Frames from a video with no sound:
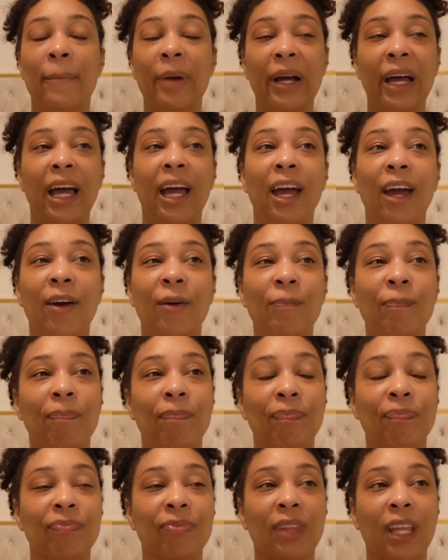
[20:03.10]
but
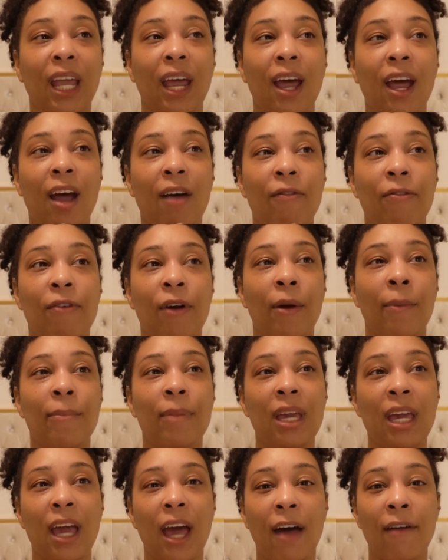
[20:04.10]
for
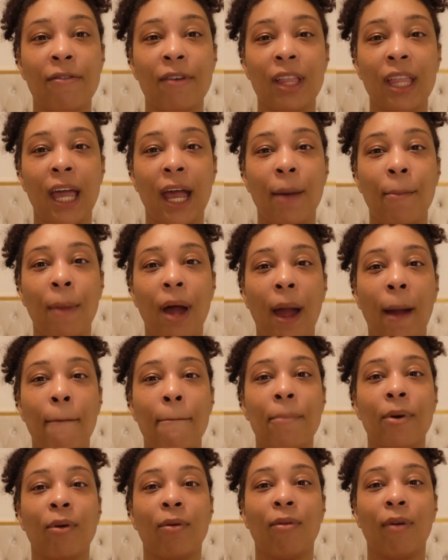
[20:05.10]
me i feel like my
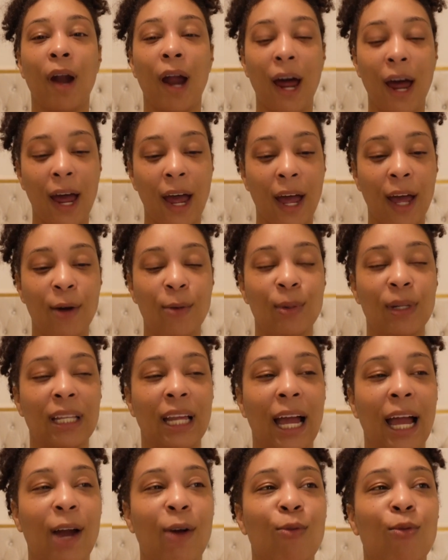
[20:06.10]
pride would
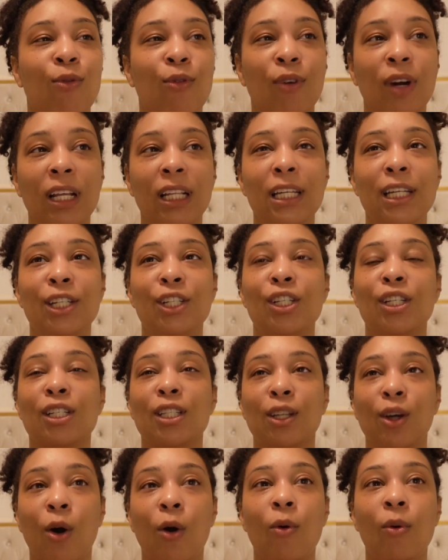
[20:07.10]
like really
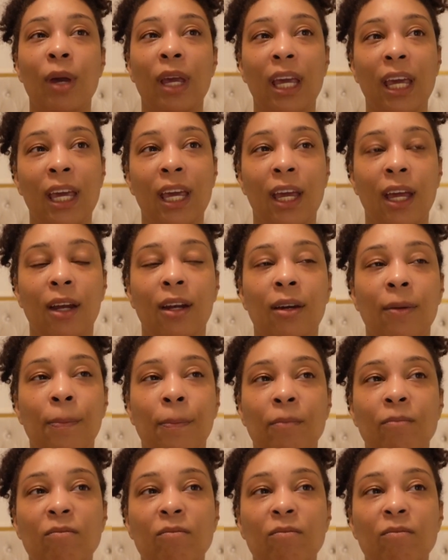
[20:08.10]
just go in